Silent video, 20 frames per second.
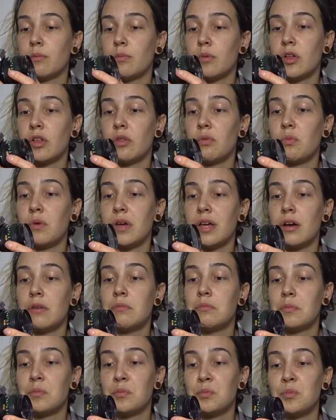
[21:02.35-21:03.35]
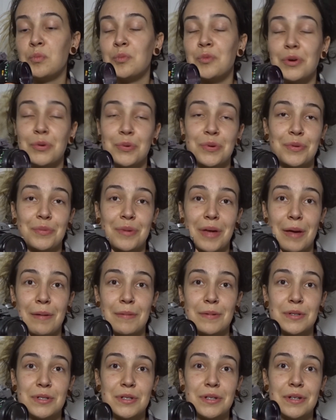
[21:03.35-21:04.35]
but we will be
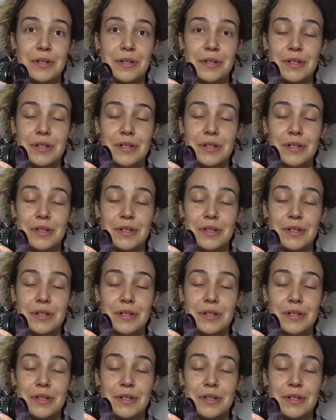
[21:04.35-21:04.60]
able to,